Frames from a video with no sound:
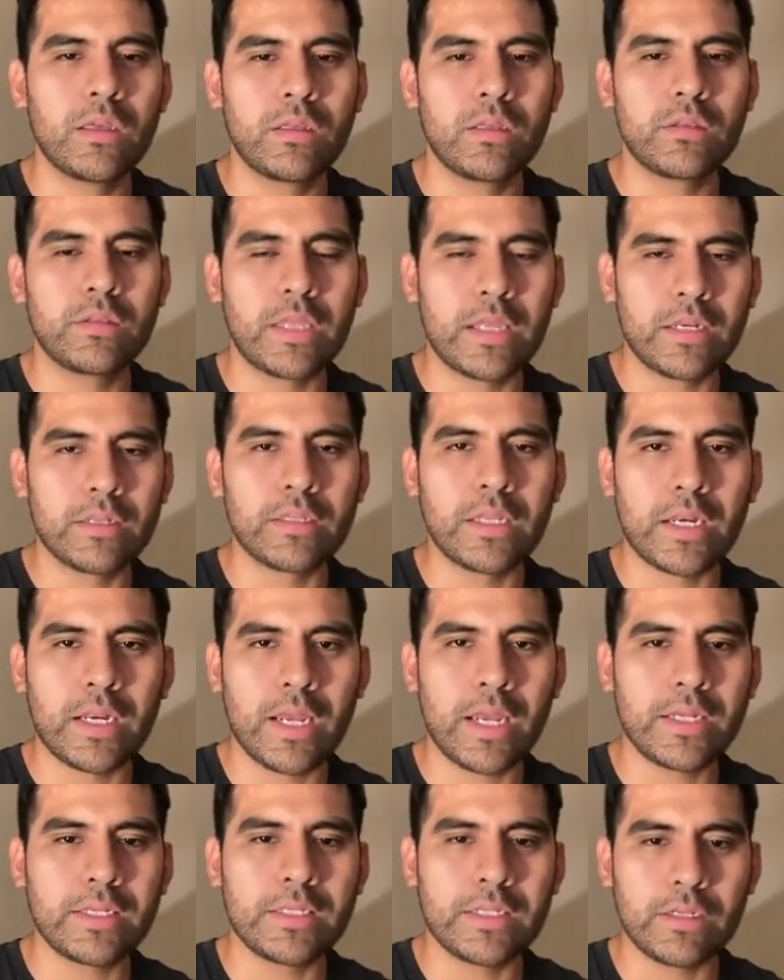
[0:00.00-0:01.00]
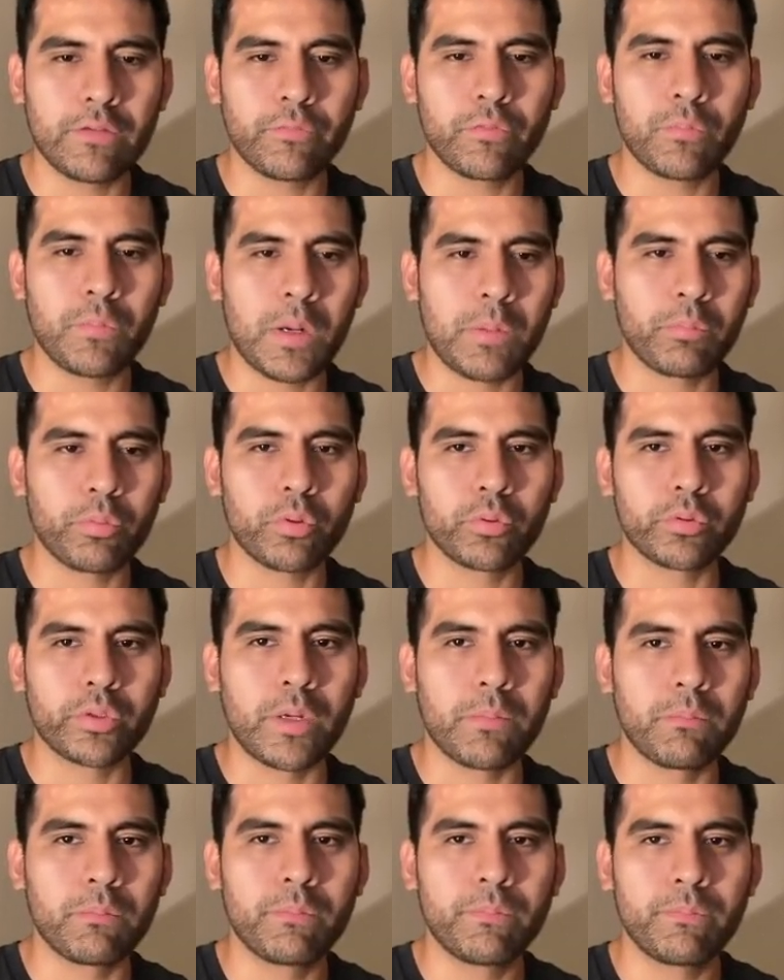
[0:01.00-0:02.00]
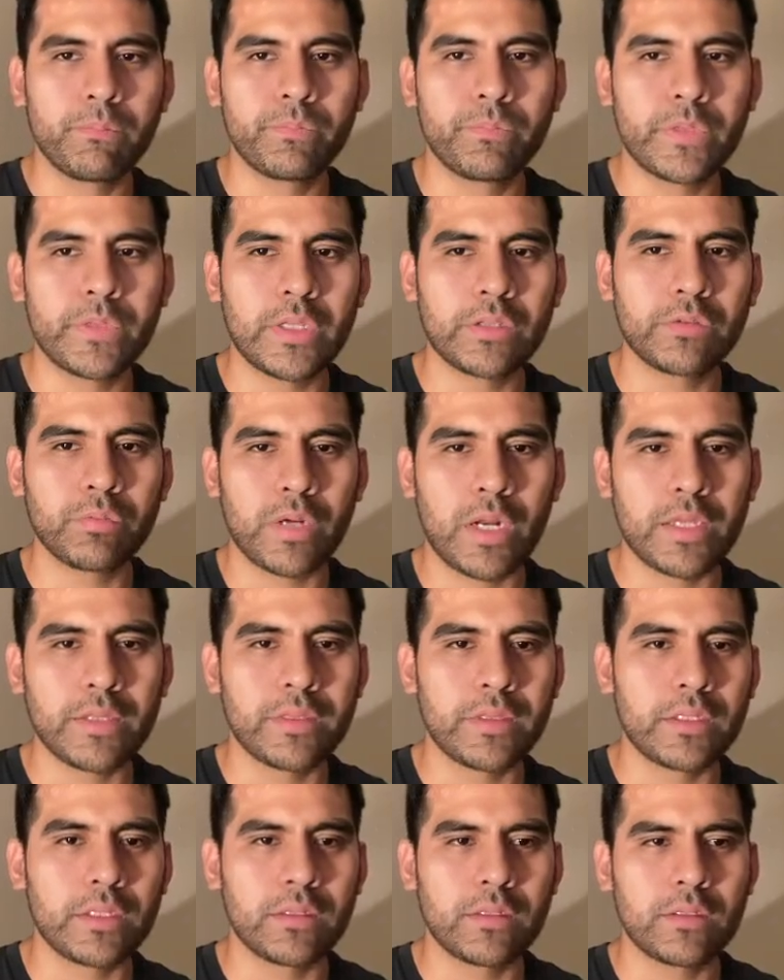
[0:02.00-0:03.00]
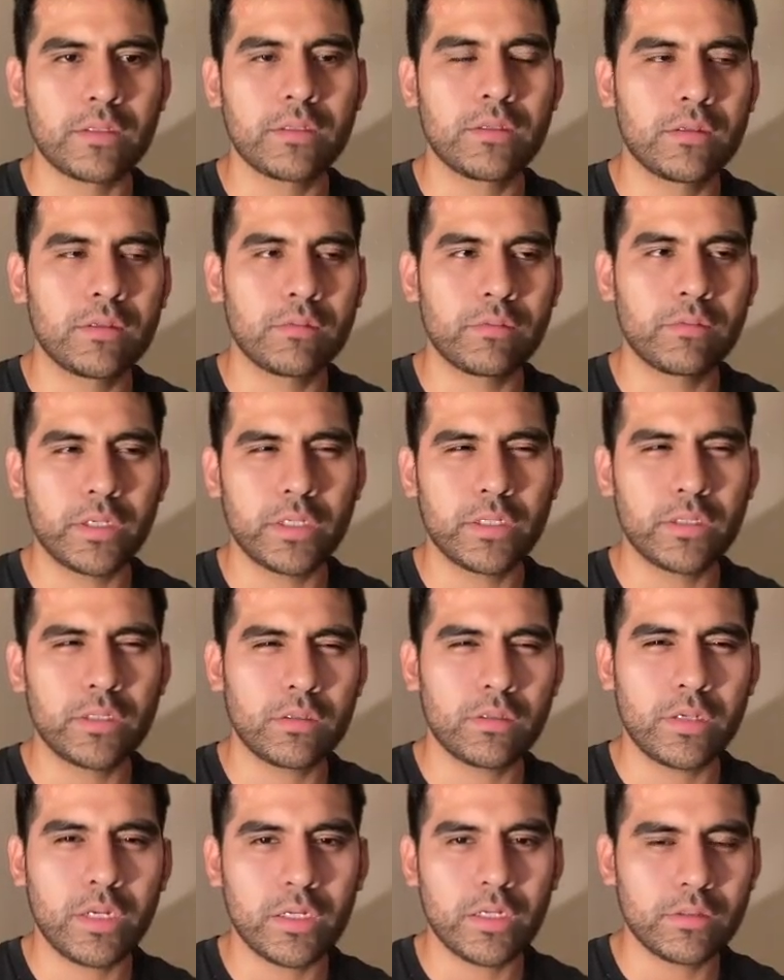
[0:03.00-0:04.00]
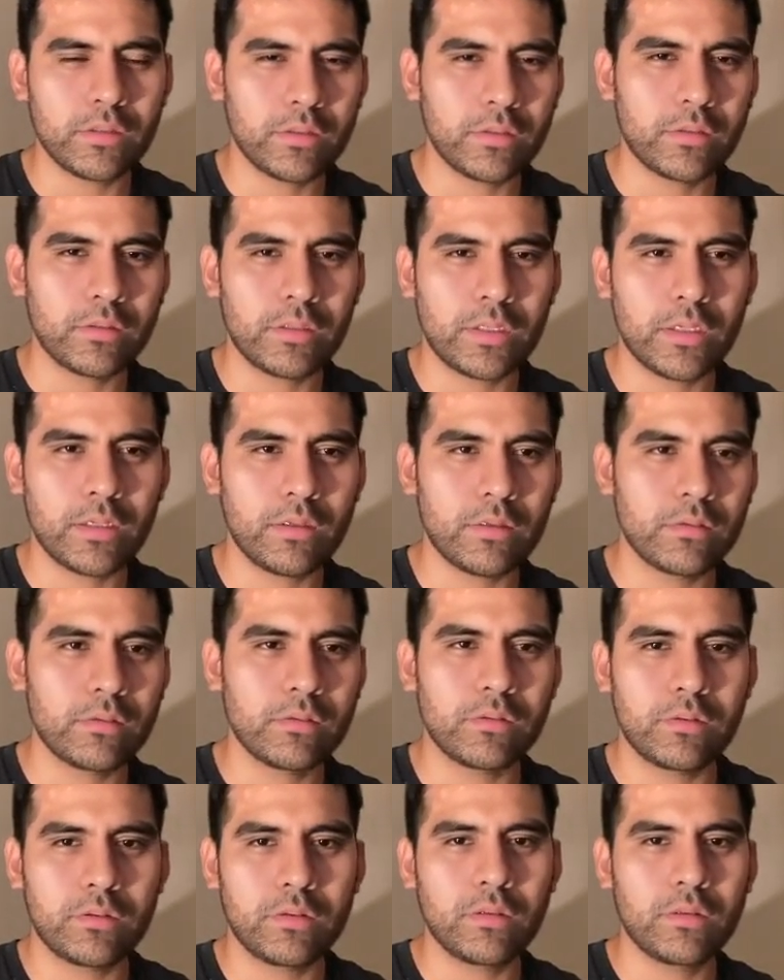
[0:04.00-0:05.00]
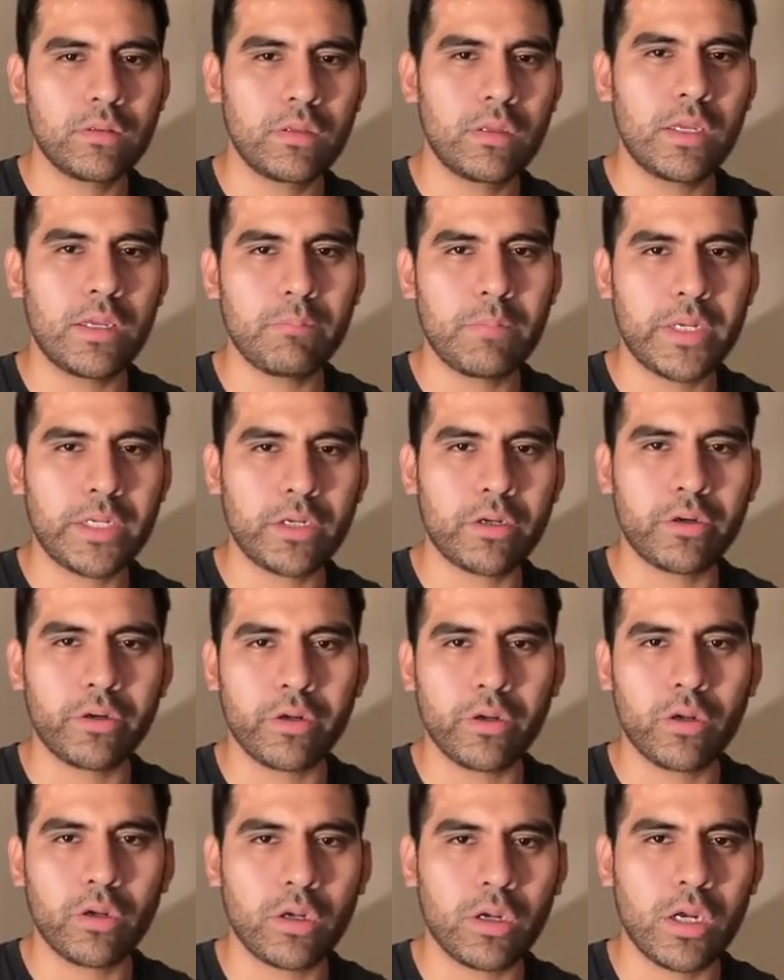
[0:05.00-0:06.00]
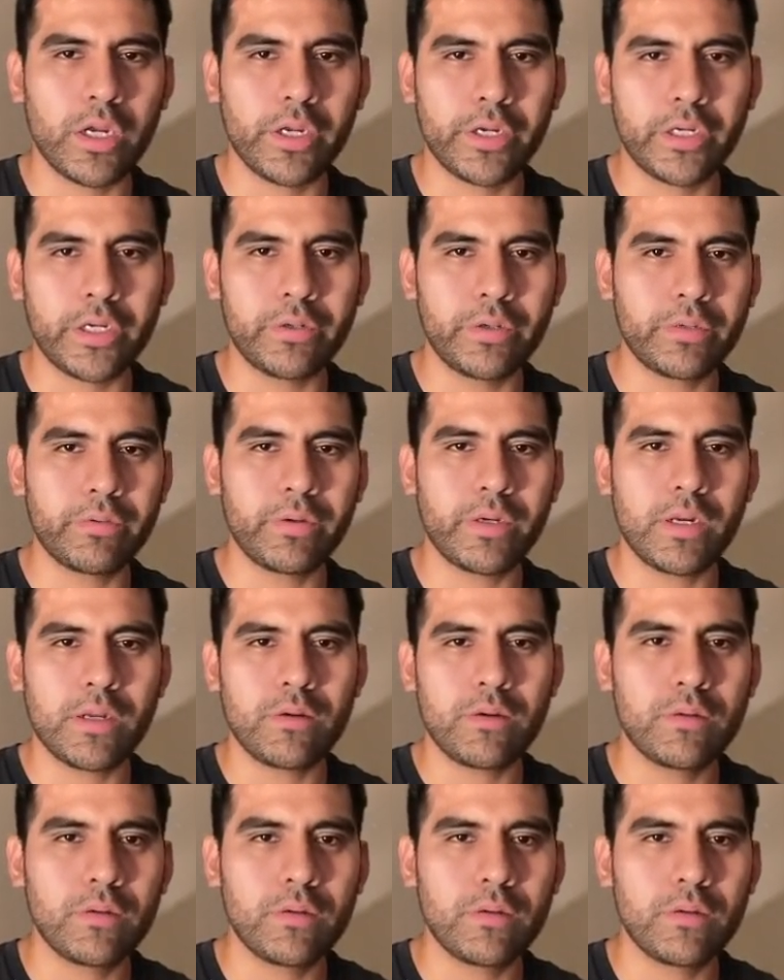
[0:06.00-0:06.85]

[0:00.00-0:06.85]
That I need for my program. That's what I think. Right? Correct? Am I coherent right now?